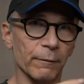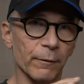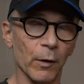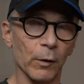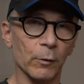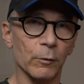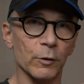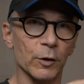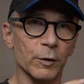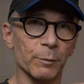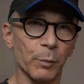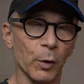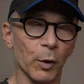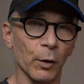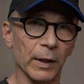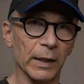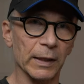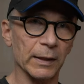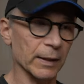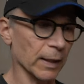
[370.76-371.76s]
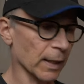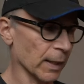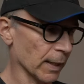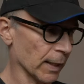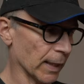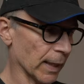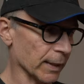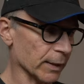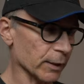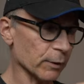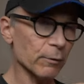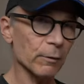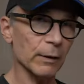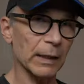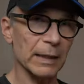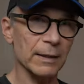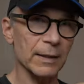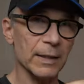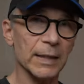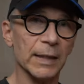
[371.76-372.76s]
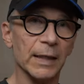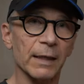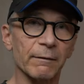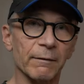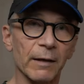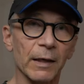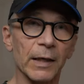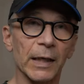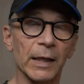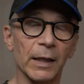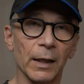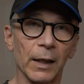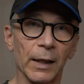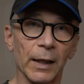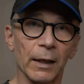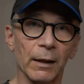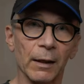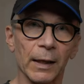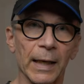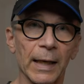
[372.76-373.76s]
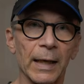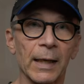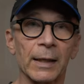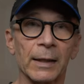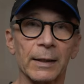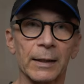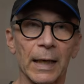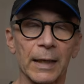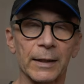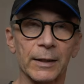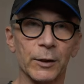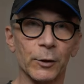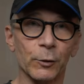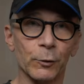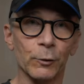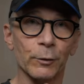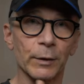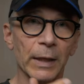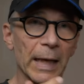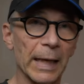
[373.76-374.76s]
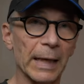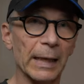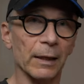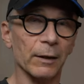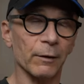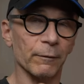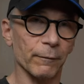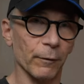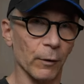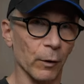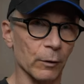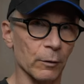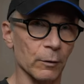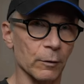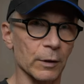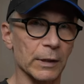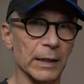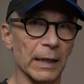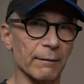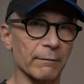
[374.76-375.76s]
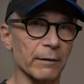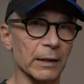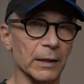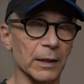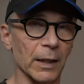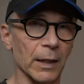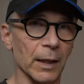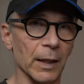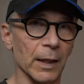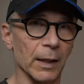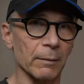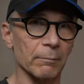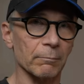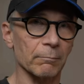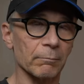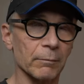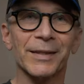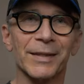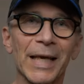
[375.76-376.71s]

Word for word: focus point and you can see very clearly that you nail the focus every time.